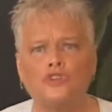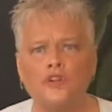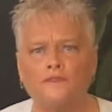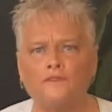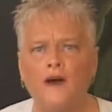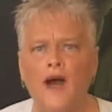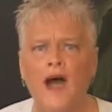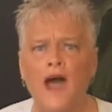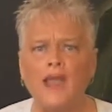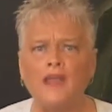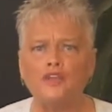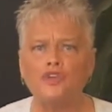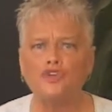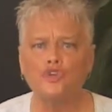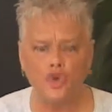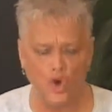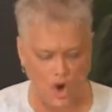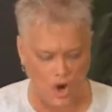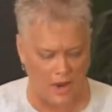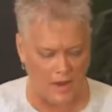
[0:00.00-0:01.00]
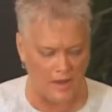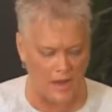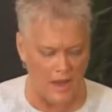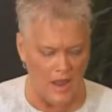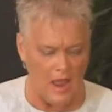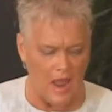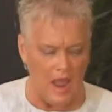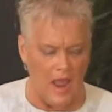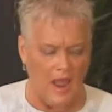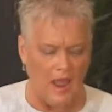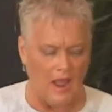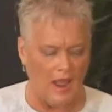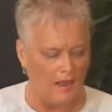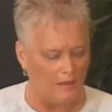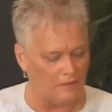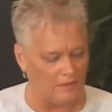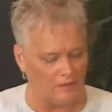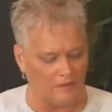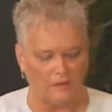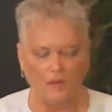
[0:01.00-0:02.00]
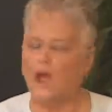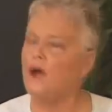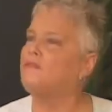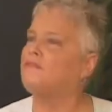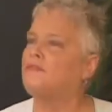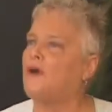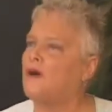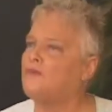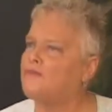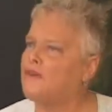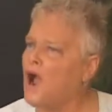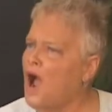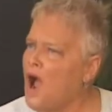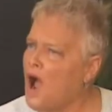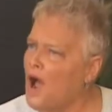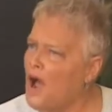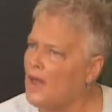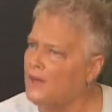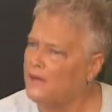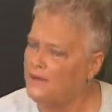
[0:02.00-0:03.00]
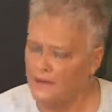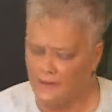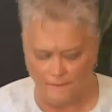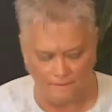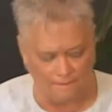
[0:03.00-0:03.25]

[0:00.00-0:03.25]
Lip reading: divine good of God.